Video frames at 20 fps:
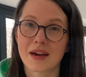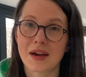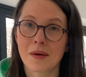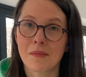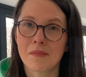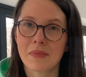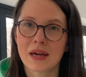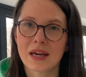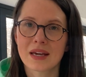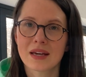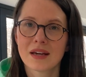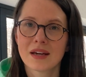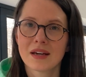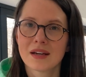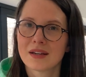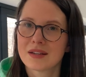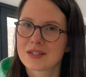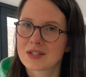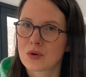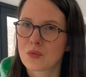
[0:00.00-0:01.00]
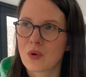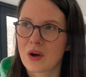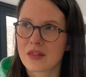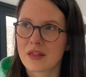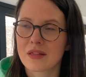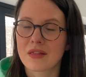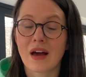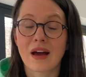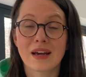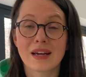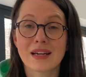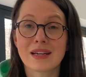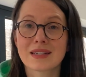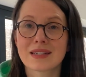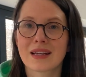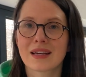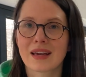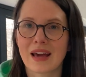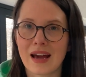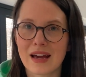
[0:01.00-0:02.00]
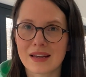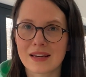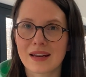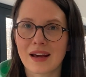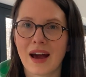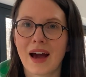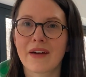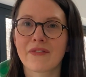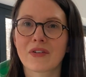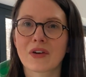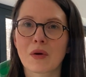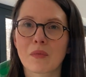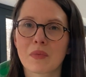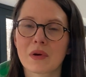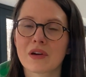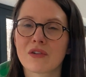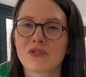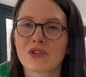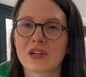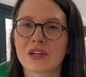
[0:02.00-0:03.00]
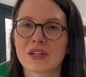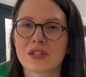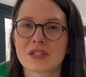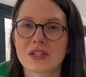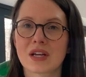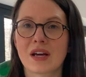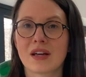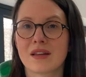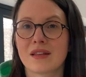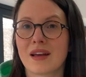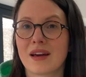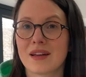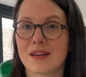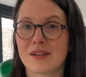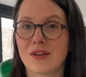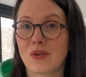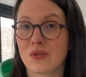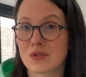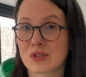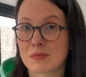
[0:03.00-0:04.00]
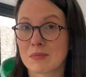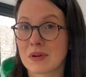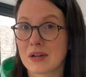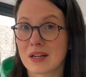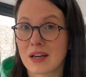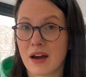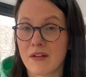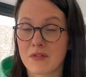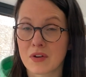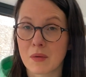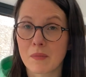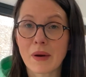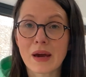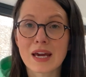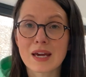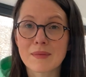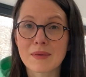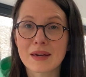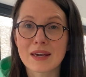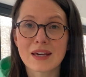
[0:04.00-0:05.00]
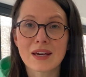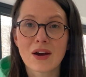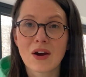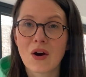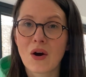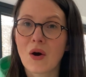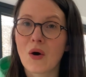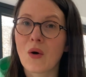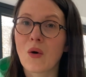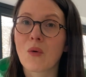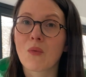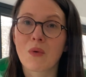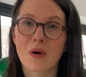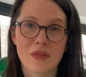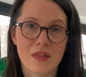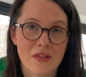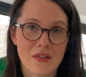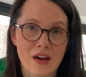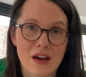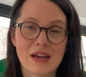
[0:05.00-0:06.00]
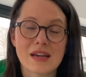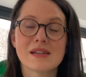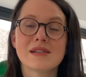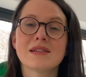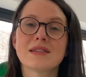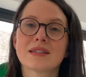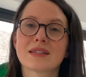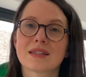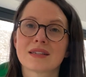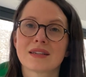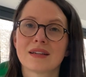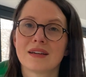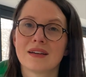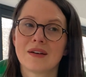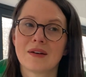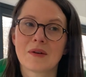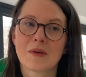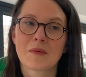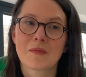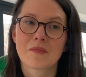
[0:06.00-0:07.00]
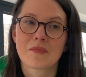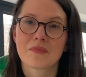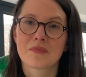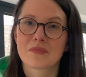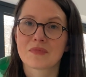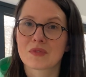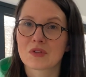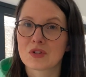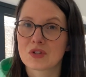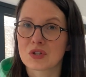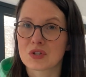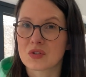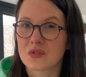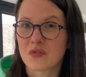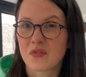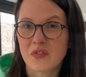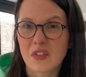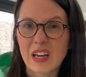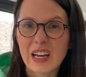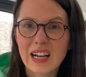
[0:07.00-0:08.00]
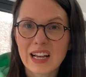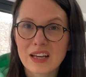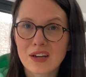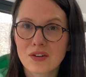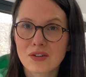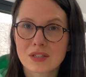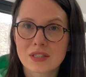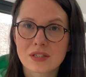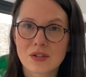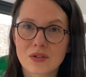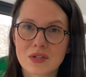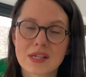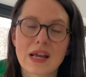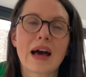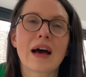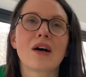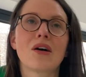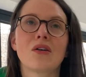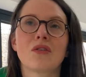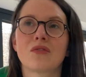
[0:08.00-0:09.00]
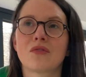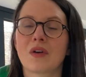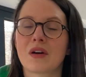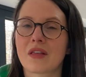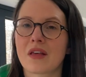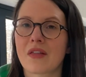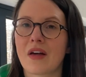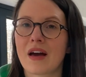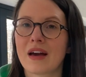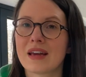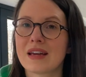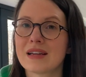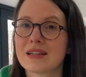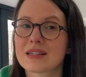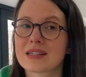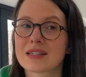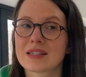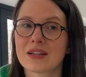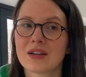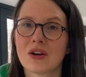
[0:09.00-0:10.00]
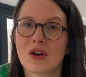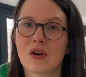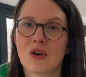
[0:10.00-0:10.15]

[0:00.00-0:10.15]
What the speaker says: can be. So whether that is, again, having a period and then ultimately having a baby, or whether that is just feeling good in yourself, whether that is